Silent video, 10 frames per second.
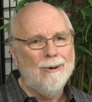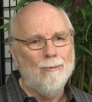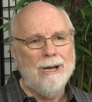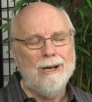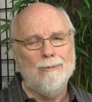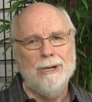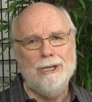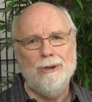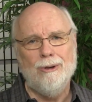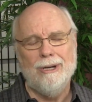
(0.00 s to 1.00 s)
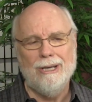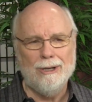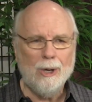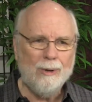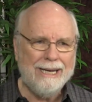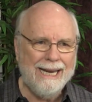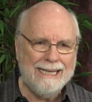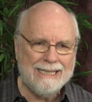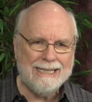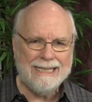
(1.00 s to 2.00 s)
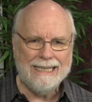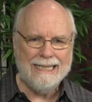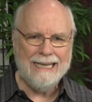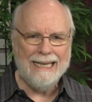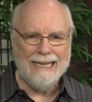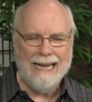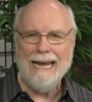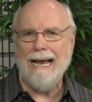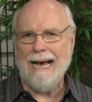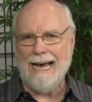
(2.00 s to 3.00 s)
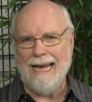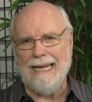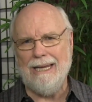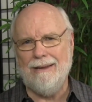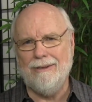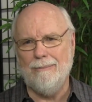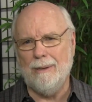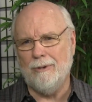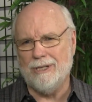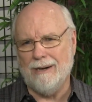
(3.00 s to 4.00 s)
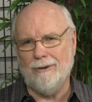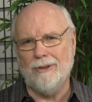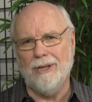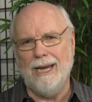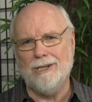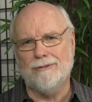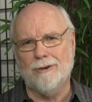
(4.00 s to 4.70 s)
Well, when you go against Ai, you have to remember several things.